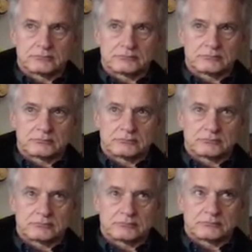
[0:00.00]

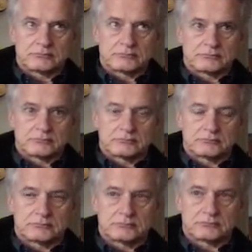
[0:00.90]

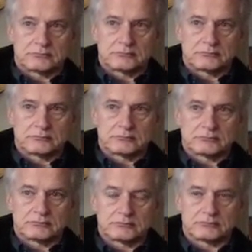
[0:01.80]

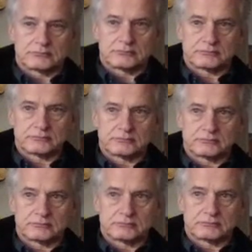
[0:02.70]

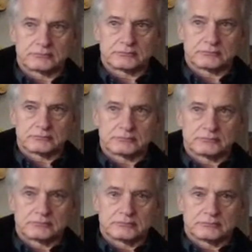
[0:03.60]

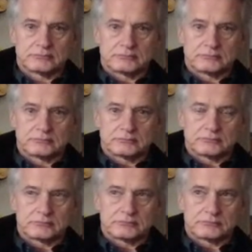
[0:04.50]

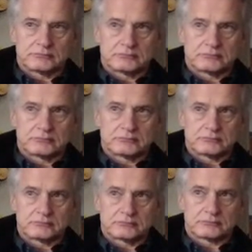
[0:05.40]

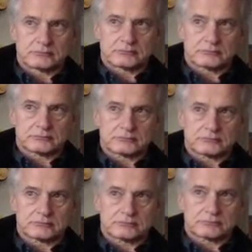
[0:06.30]

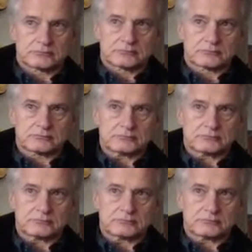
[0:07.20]
No words are spoken by the person on screen.